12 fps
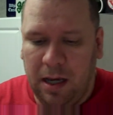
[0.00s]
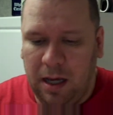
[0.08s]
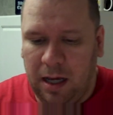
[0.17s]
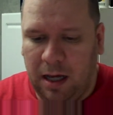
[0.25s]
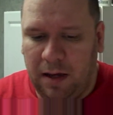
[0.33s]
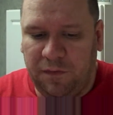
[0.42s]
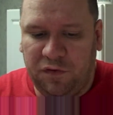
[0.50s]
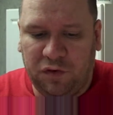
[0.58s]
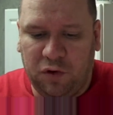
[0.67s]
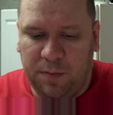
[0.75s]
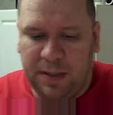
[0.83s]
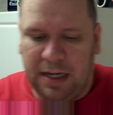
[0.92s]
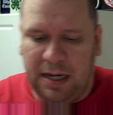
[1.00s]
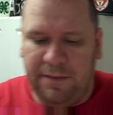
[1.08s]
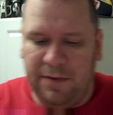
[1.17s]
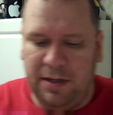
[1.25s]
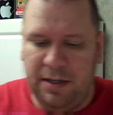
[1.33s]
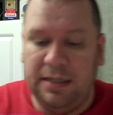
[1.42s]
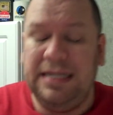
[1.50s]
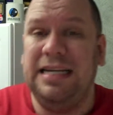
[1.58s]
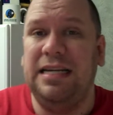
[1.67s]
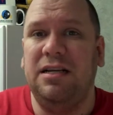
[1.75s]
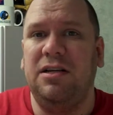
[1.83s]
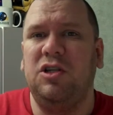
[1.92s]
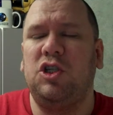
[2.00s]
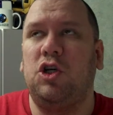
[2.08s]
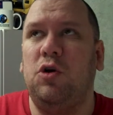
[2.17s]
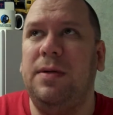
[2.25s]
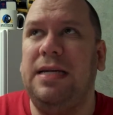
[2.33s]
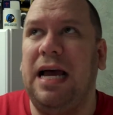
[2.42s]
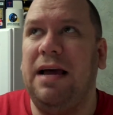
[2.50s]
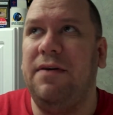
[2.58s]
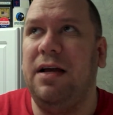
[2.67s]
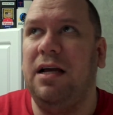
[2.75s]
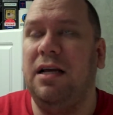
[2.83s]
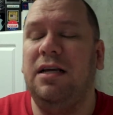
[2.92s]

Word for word: of scuba diving, scuba diving,